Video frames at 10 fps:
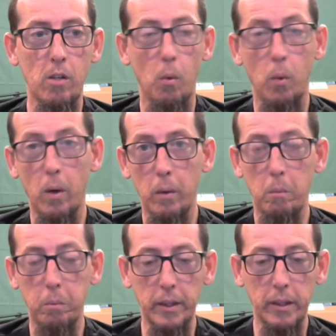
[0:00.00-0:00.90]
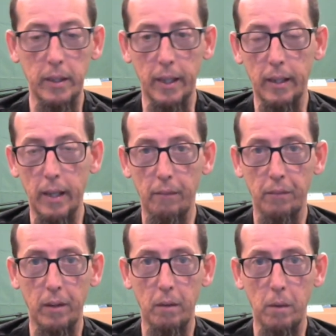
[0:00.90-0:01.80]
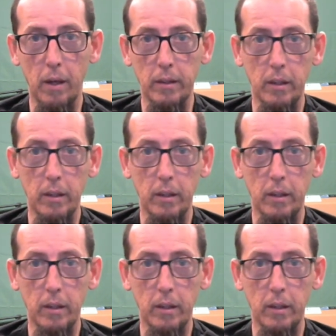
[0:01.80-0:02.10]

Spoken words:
So we would appreciate that very much.